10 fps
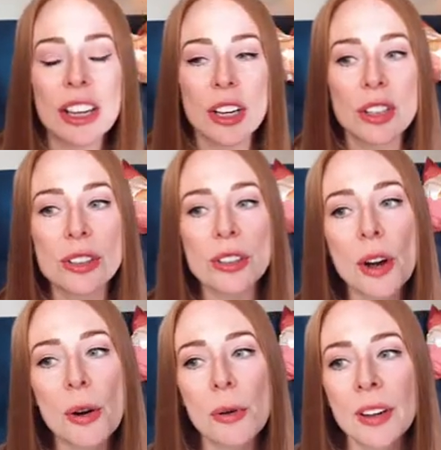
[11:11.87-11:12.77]

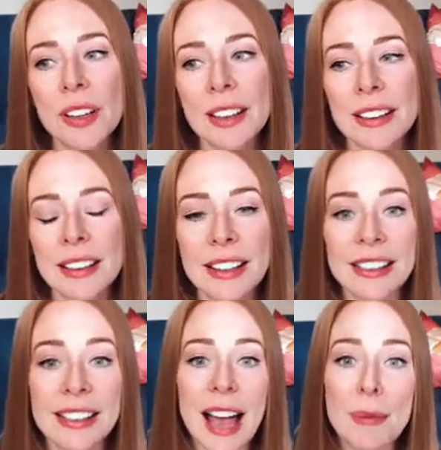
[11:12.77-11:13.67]
So this
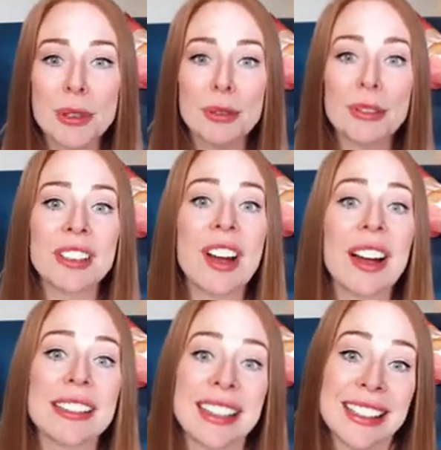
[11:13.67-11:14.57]
is absolutely
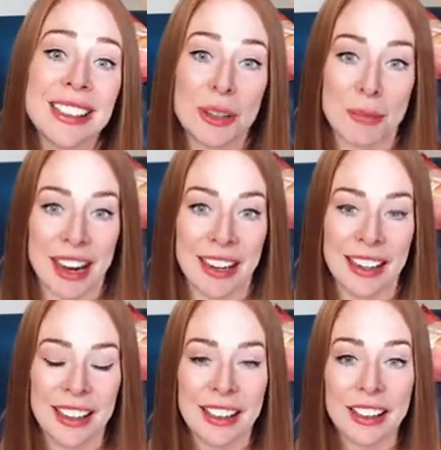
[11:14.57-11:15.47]
not to intimate
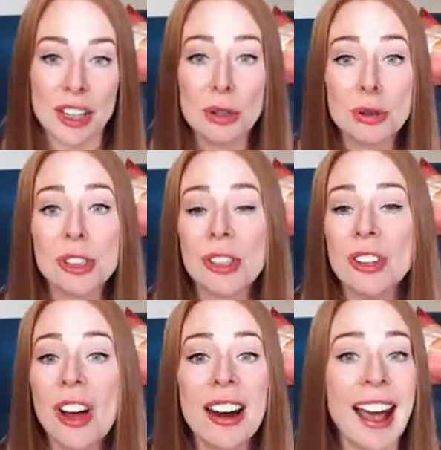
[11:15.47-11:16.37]
that you should
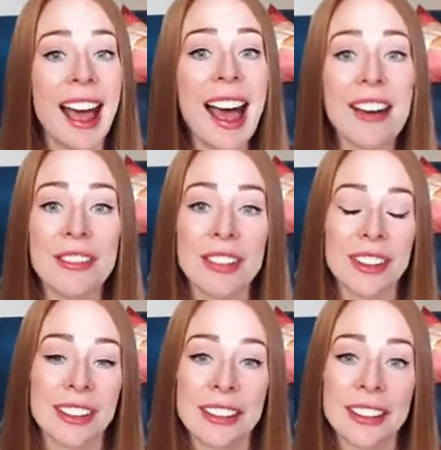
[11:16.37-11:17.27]
not have
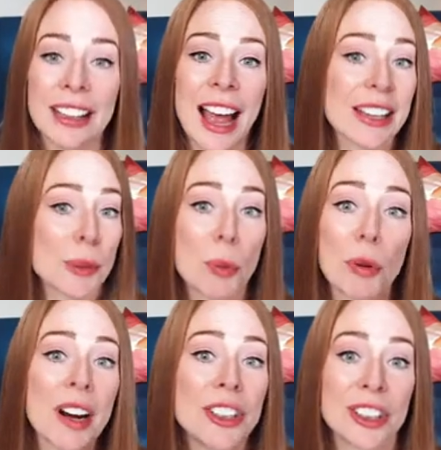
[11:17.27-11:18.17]

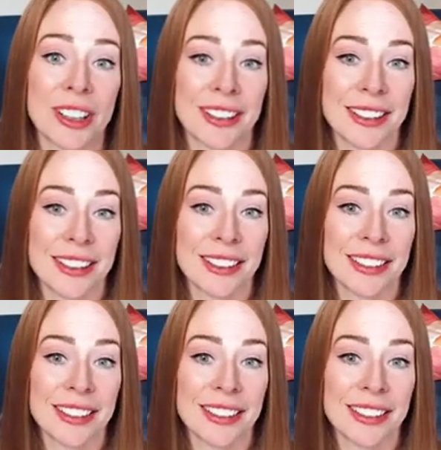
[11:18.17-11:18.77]
aspirations,